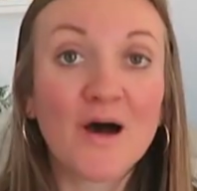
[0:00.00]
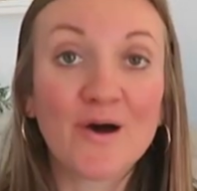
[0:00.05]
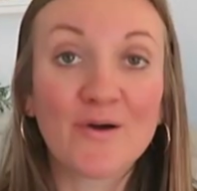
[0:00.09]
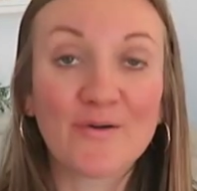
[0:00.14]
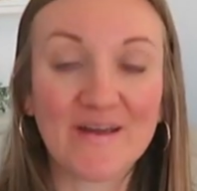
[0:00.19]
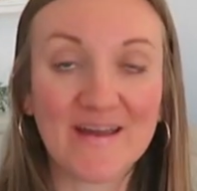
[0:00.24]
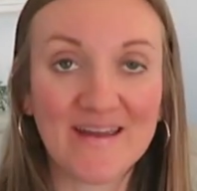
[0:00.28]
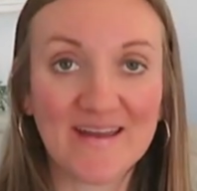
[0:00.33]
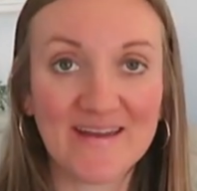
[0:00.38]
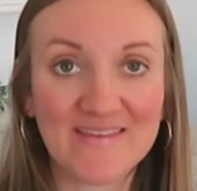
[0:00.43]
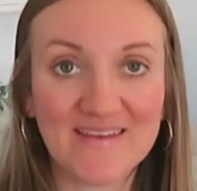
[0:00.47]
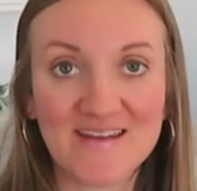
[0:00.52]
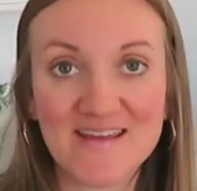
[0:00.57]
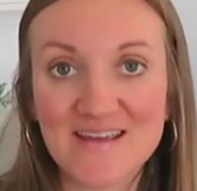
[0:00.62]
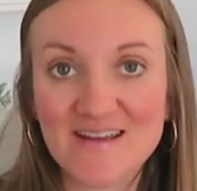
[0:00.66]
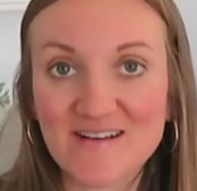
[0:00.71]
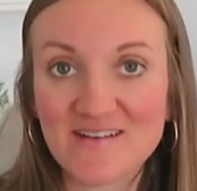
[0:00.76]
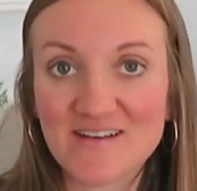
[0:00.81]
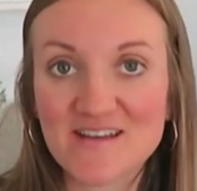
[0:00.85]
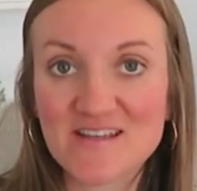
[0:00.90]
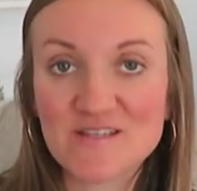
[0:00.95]
Okay, and then
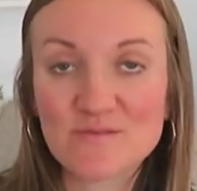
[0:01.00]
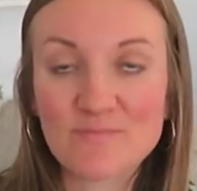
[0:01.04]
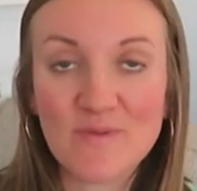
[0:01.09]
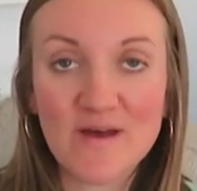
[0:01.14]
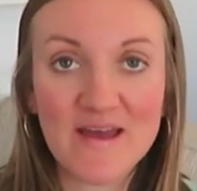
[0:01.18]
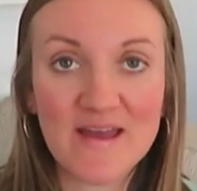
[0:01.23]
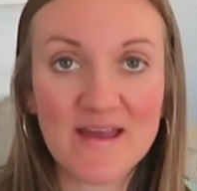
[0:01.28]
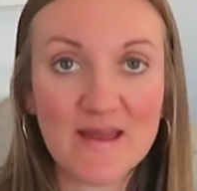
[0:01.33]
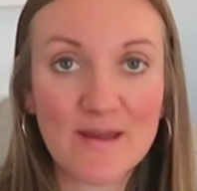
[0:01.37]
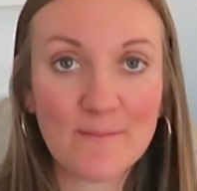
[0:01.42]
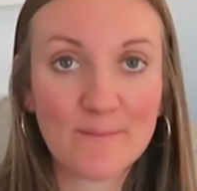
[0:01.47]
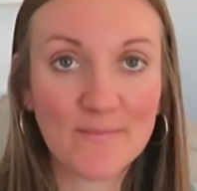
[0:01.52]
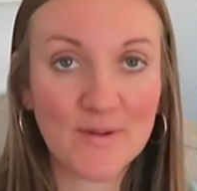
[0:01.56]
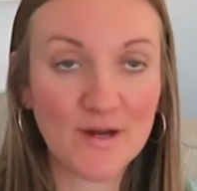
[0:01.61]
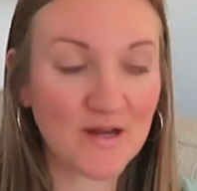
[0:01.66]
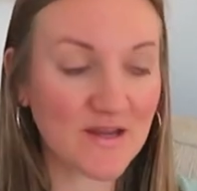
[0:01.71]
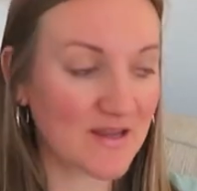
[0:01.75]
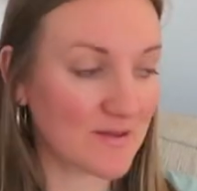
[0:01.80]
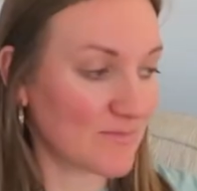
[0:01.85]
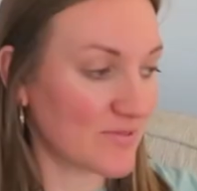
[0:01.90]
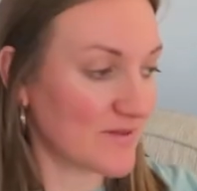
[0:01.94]
here is my
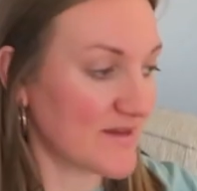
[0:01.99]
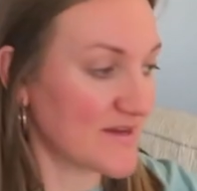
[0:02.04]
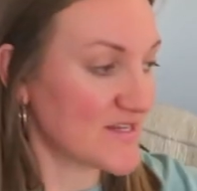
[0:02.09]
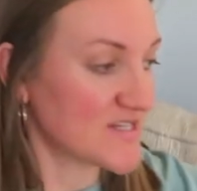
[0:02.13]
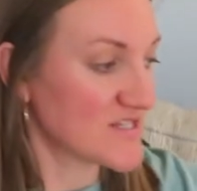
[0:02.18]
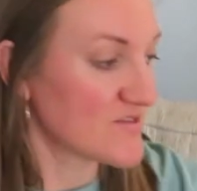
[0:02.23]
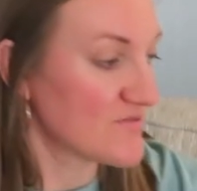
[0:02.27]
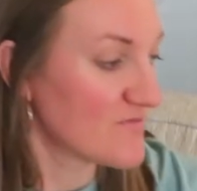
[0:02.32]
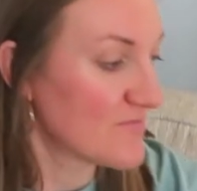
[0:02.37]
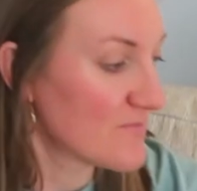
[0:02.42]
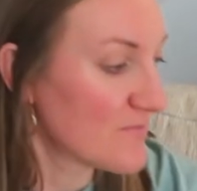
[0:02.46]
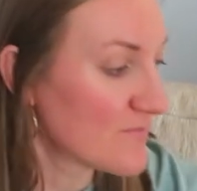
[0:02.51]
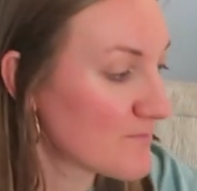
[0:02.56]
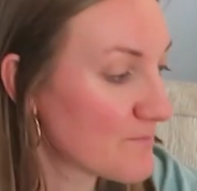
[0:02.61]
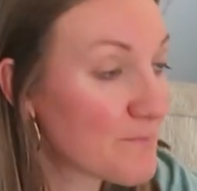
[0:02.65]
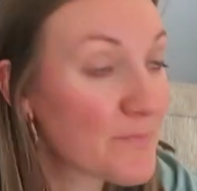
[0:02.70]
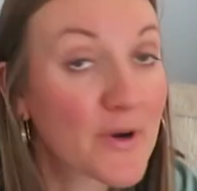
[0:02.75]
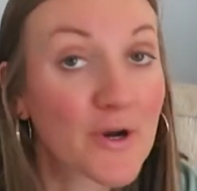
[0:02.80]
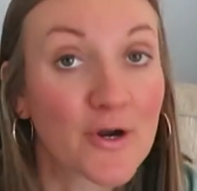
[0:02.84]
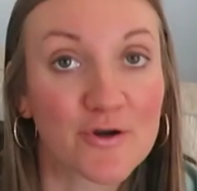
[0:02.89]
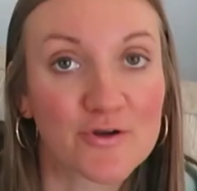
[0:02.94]
marketplace
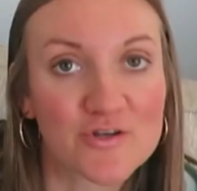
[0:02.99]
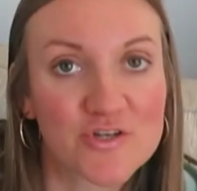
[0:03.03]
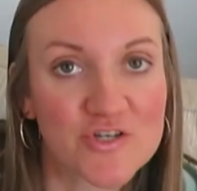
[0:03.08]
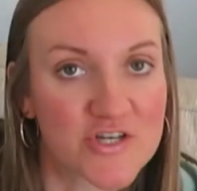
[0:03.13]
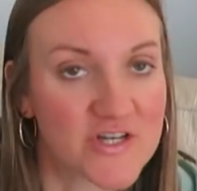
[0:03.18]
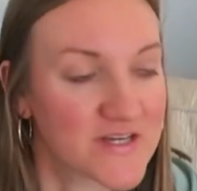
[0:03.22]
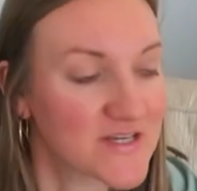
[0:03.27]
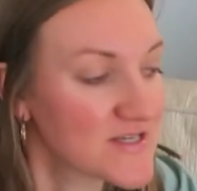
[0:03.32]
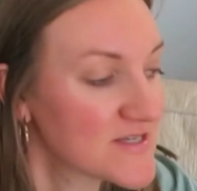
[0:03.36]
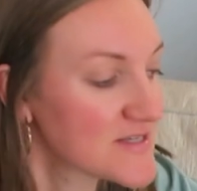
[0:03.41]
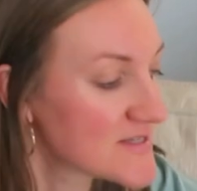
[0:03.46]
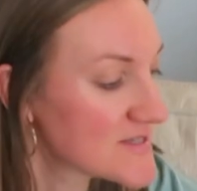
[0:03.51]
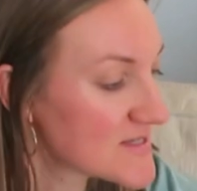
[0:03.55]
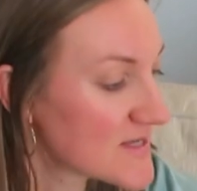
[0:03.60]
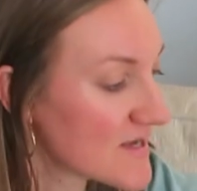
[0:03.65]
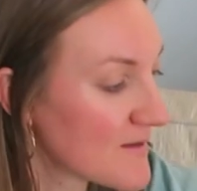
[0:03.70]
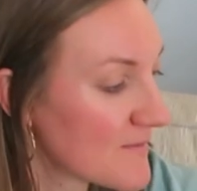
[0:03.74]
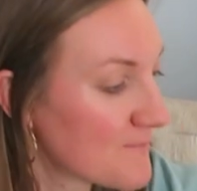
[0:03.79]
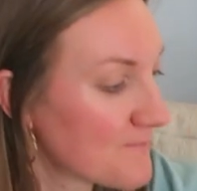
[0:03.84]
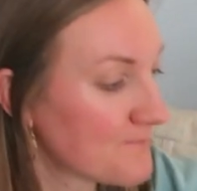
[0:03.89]
purchase.